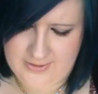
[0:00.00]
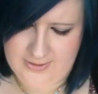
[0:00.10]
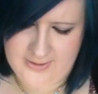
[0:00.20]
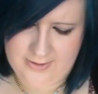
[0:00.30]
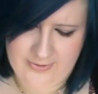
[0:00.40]

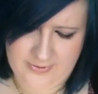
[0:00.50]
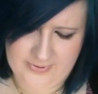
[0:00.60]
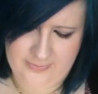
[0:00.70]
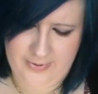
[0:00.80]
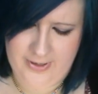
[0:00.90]
I thought that
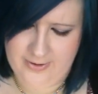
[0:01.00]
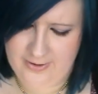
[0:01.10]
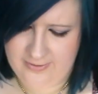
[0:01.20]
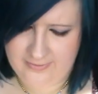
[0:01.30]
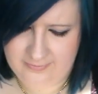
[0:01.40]
was a
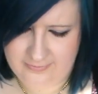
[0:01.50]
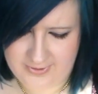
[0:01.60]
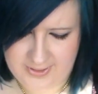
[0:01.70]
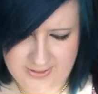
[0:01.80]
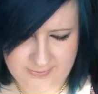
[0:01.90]
bargain for
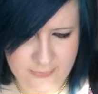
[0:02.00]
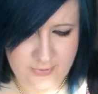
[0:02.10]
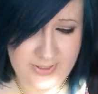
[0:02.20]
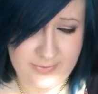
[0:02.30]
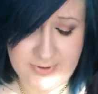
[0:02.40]
these
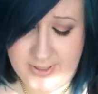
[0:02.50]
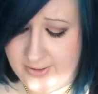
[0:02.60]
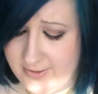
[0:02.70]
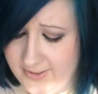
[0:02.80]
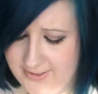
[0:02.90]
pretty, pretty
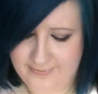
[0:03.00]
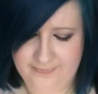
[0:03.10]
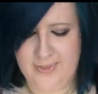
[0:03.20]
colours.